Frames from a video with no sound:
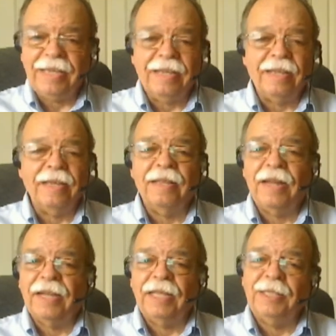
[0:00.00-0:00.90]
But we can
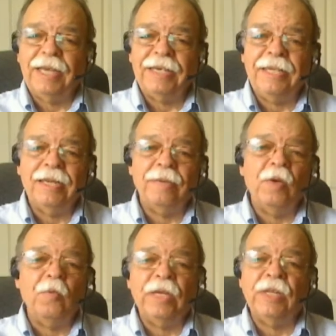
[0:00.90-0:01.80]
now take that to a
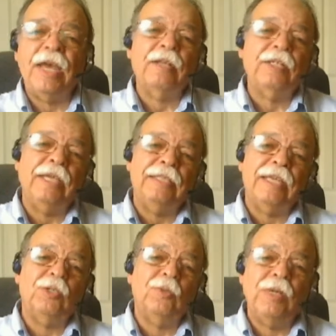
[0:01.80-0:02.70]
next level
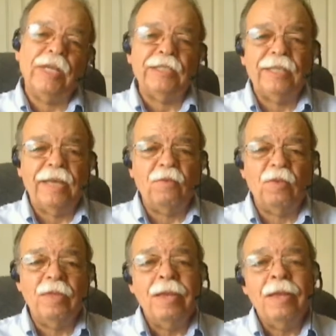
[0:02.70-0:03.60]
by actually doing
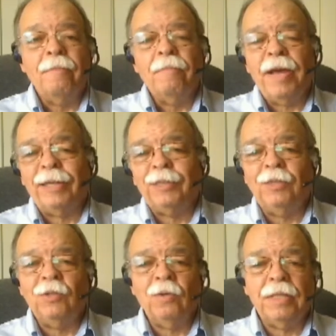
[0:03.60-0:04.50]
them either virtually
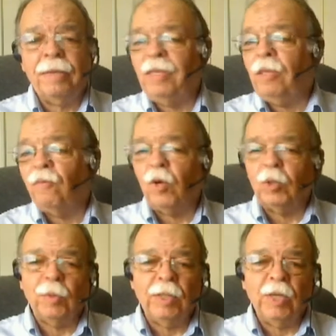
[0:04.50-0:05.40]
only or
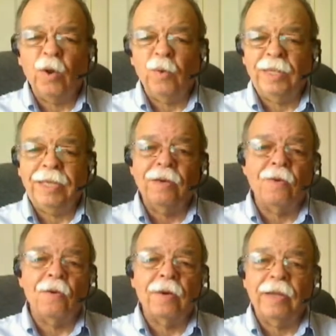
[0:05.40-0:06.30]
in a hybrid world
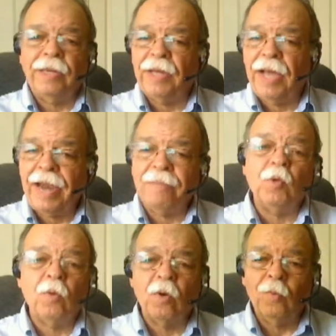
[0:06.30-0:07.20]
way where you meet in the
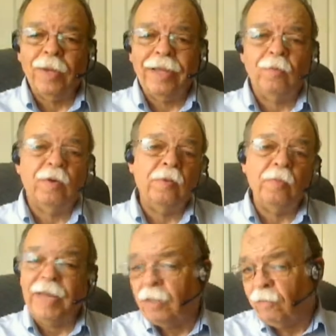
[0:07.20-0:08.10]
physical world but you're
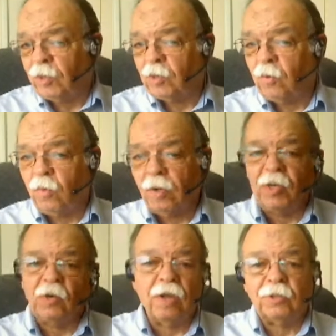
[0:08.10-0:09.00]
also streaming live
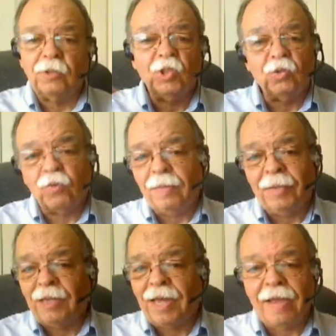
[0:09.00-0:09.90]
at the same time.
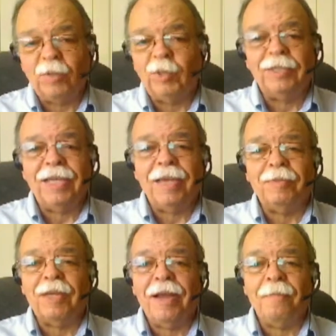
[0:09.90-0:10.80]

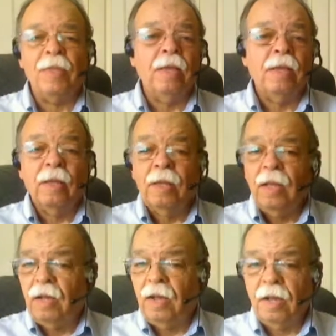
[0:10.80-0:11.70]
Um, and you meet in a
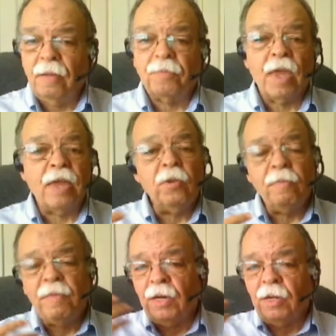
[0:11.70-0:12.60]
big group
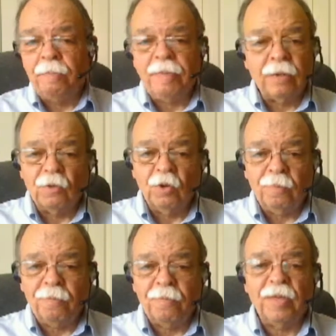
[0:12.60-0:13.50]
and you all
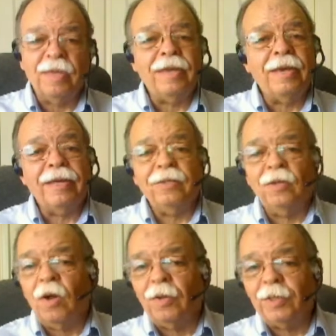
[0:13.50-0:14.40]
decide, you know, as
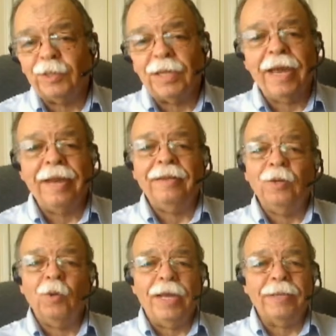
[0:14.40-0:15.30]
a community,
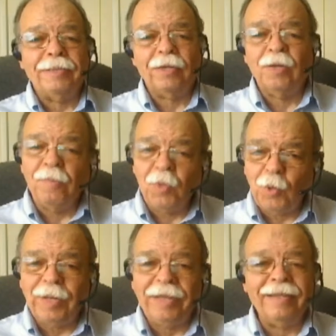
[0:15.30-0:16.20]
kind of as a
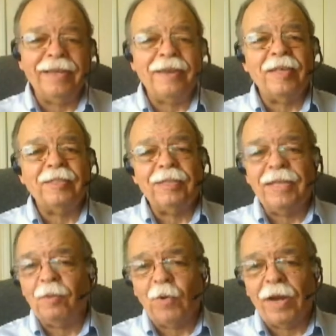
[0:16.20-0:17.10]
democratic community, what do you
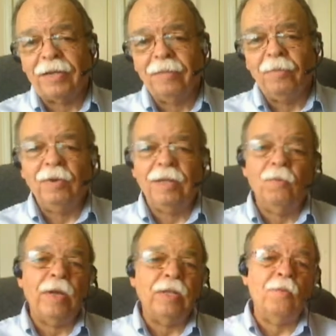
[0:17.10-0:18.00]
want to share?
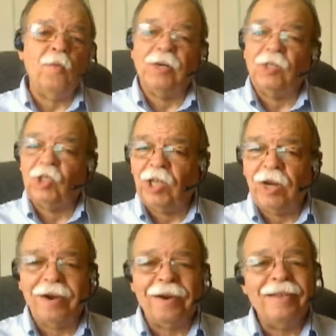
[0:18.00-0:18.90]
What do you want to
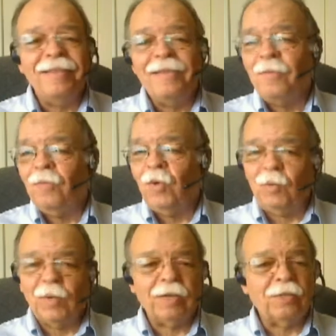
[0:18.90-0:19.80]
talk about? And then
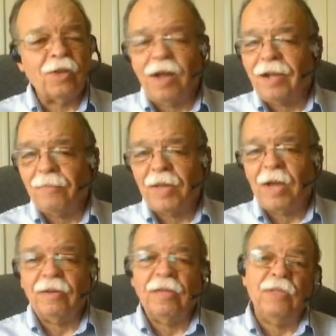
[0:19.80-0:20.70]
you break up into
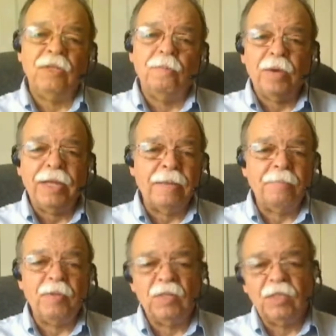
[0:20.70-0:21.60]
smaller group
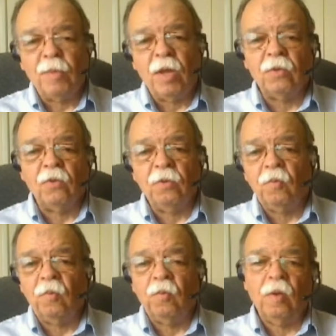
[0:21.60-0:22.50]
uh,
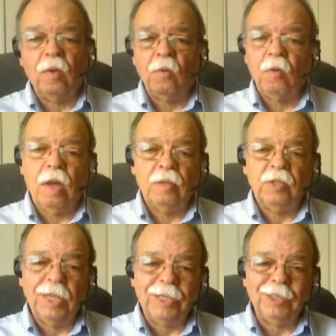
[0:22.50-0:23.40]
sessions, concurrent breakout
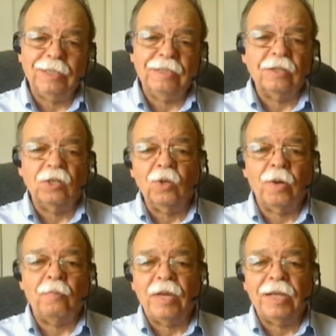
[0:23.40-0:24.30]
sessions, and do kind
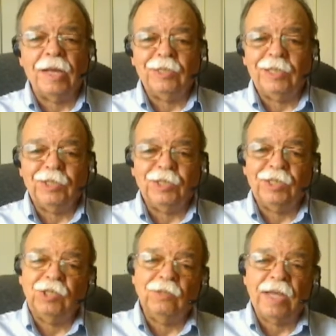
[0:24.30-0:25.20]
of round robin
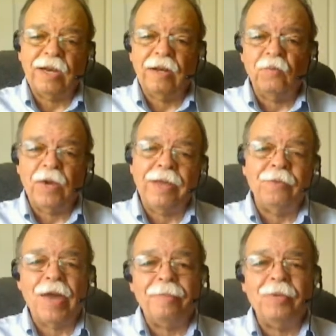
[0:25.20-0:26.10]
to
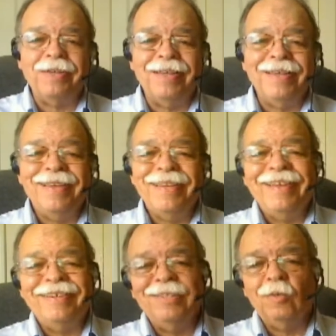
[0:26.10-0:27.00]
to learn and to
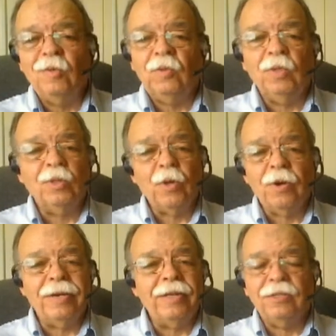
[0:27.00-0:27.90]
share information
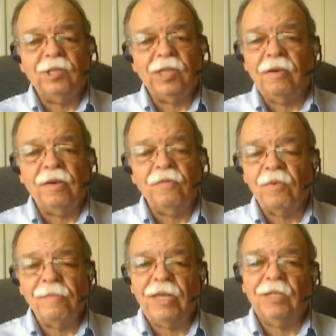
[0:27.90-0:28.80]
in these in these
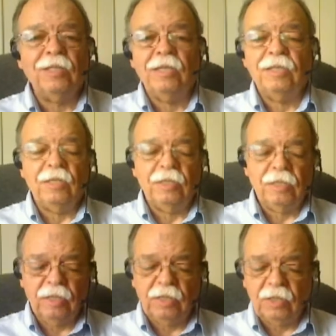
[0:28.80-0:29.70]

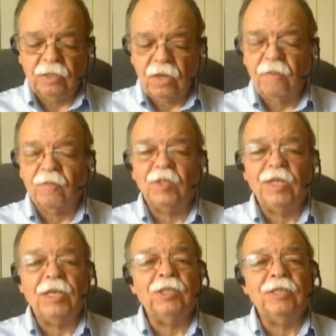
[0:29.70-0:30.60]
conversations, in these
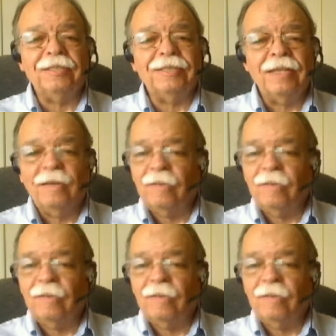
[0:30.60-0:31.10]
facilitations.